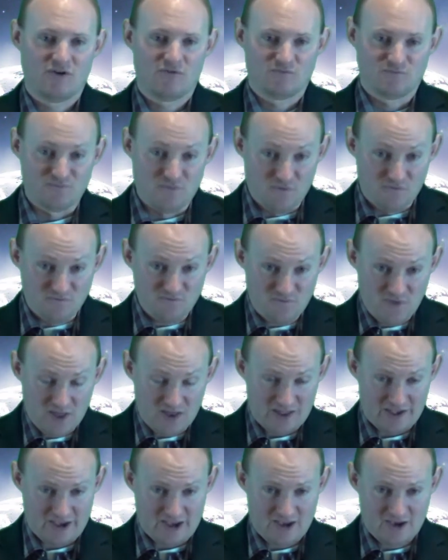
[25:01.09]

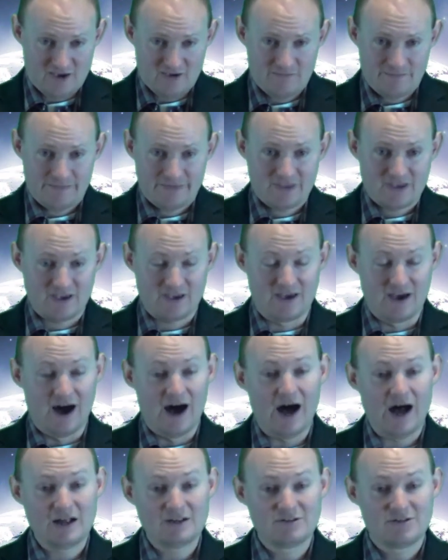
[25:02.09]
fulfilling
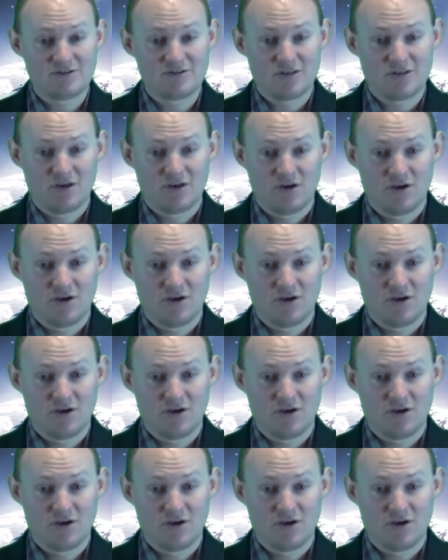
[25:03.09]
God's